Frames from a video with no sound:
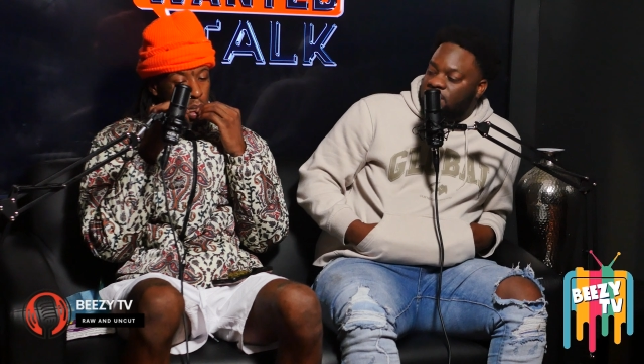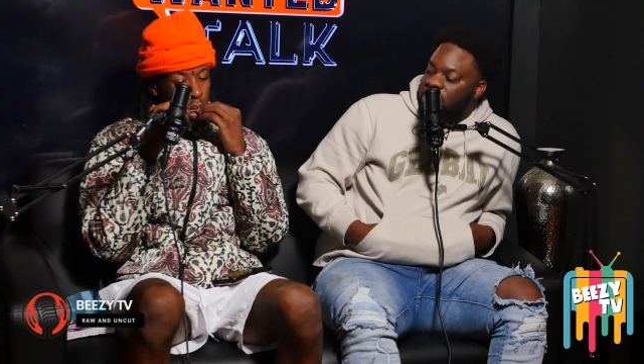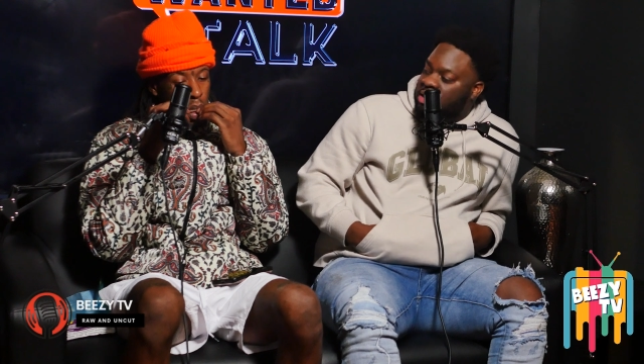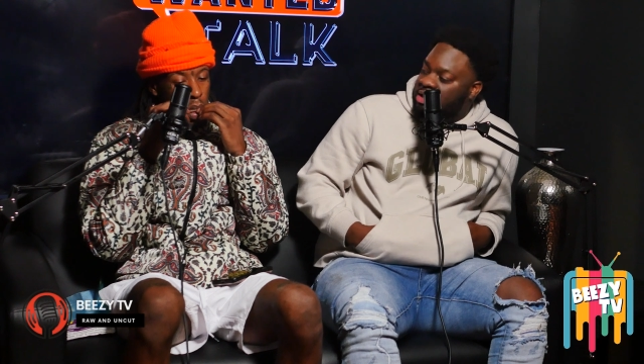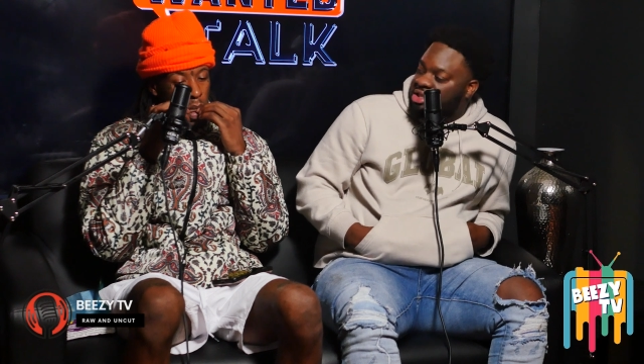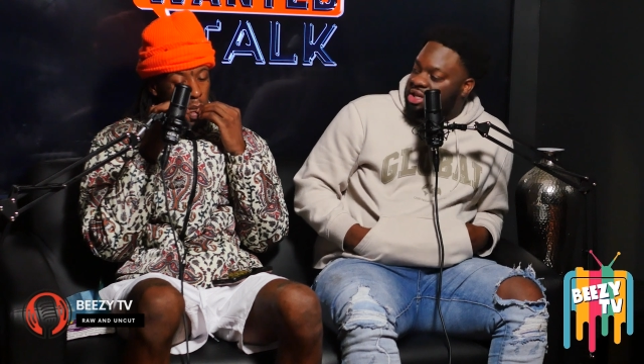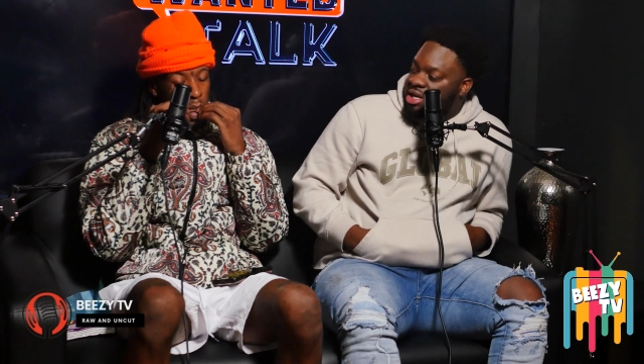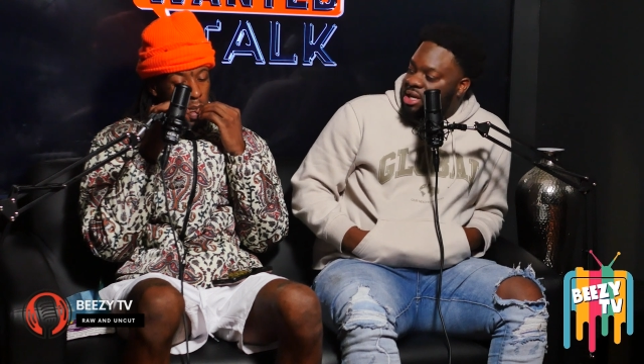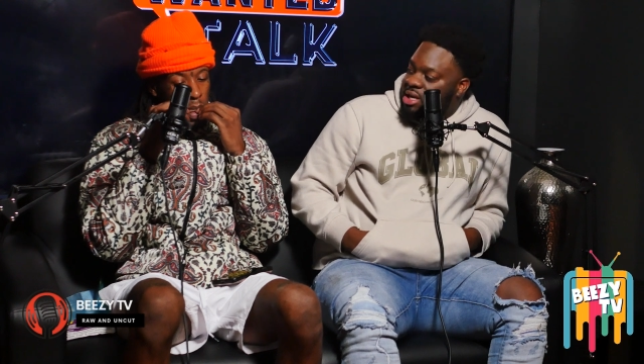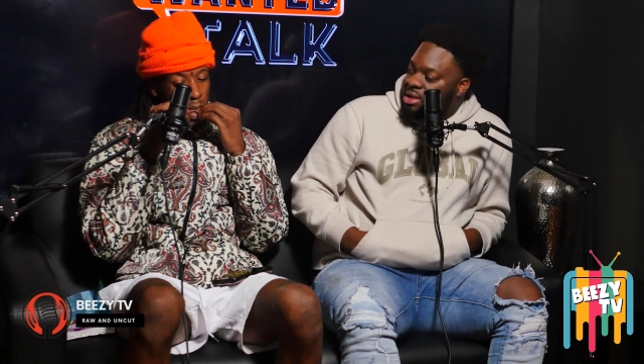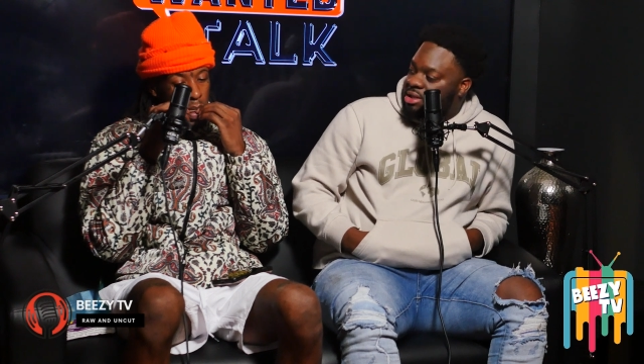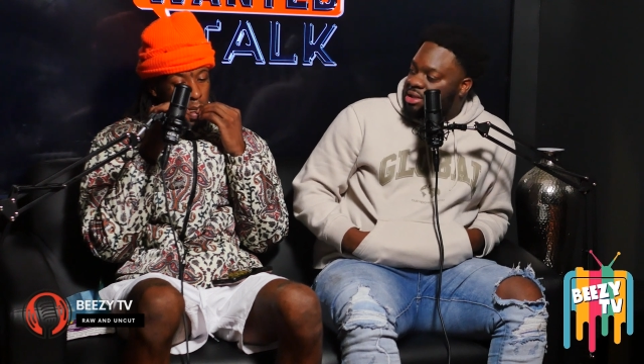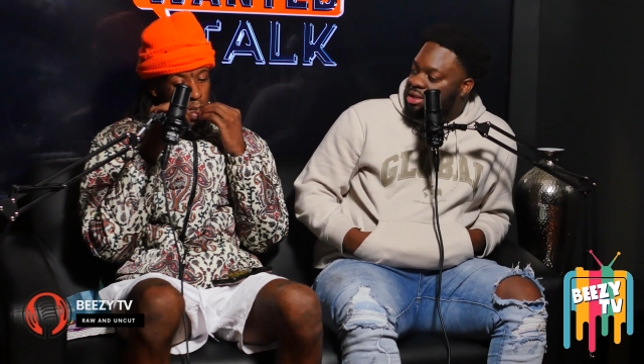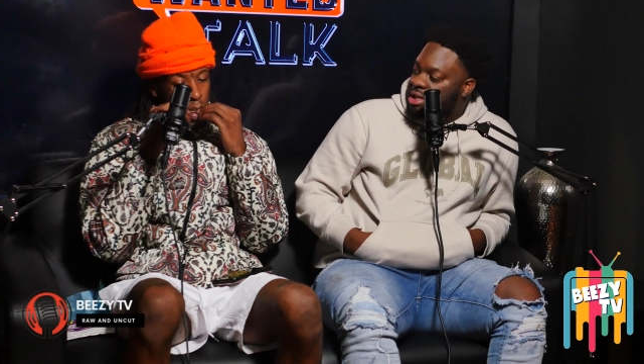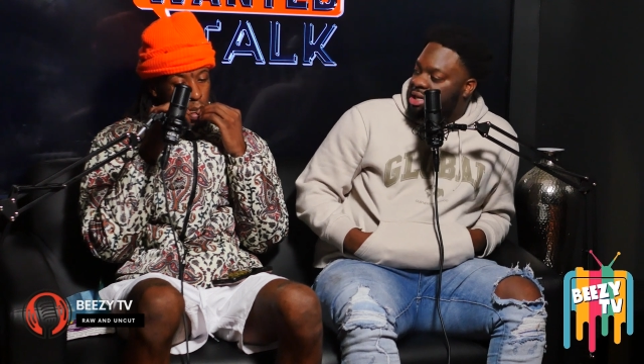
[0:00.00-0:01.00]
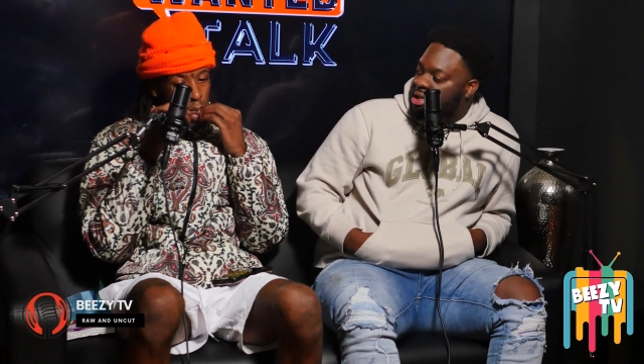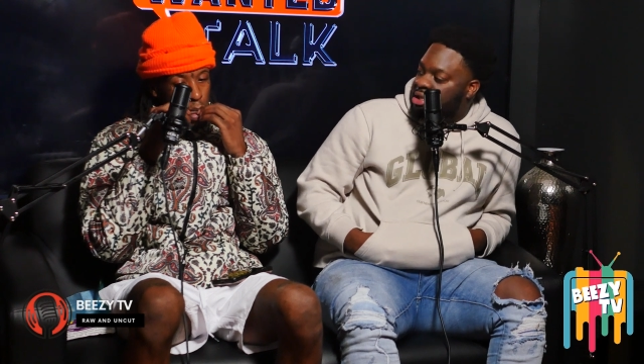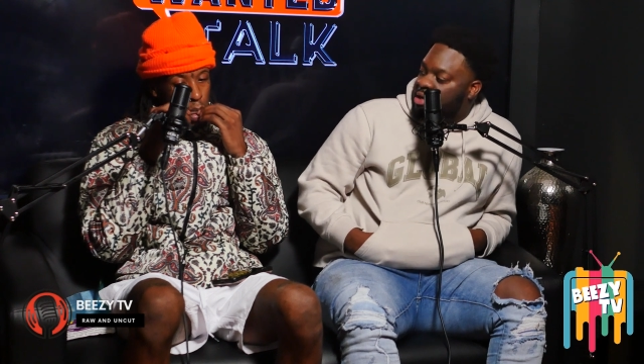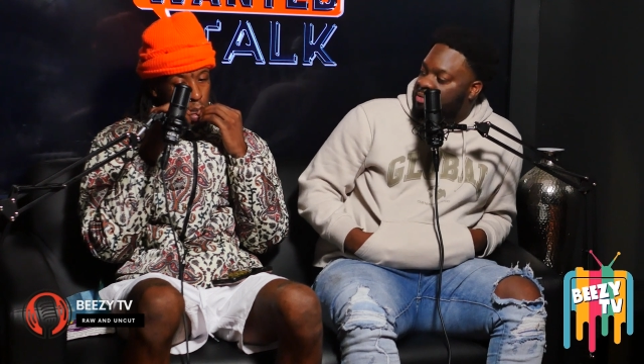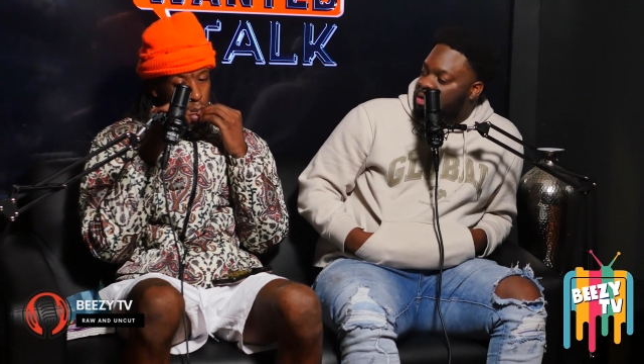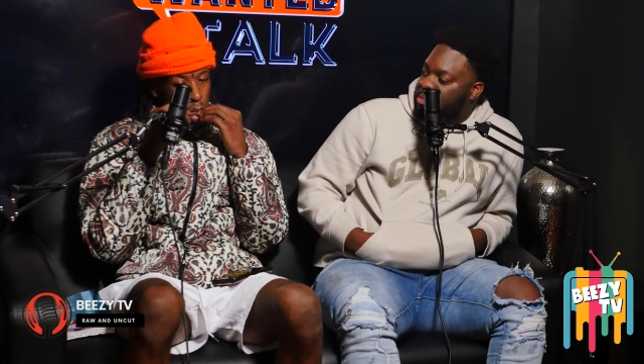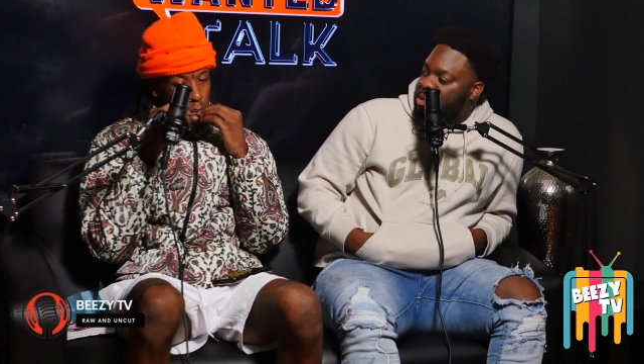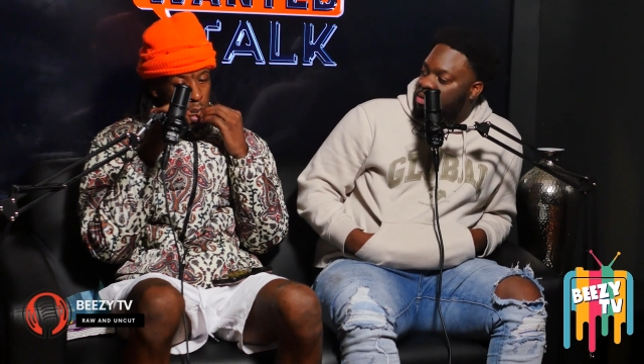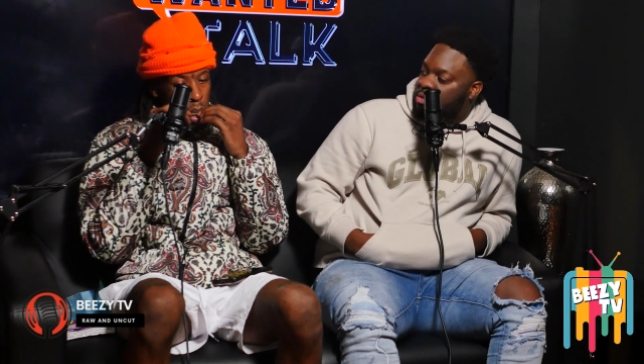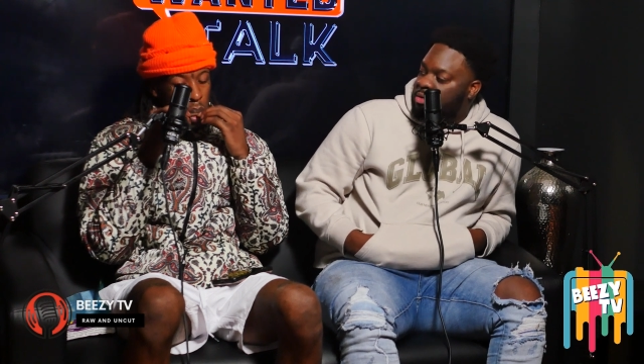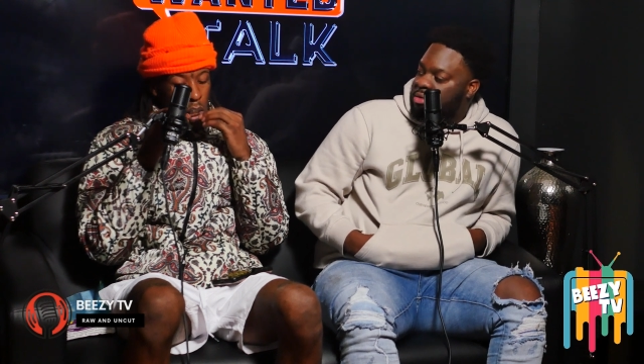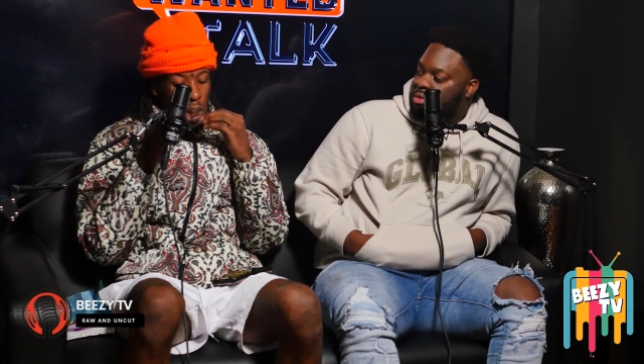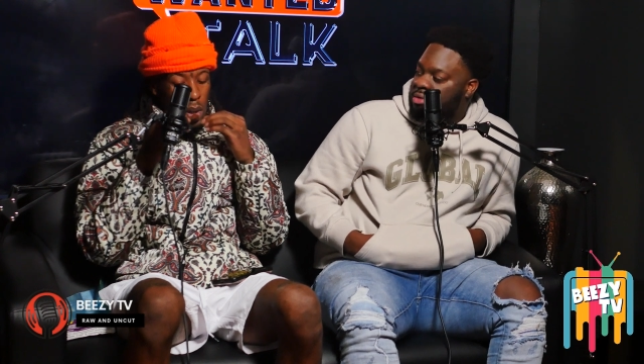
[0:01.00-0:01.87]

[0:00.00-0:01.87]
that's changed since the last time we spoke?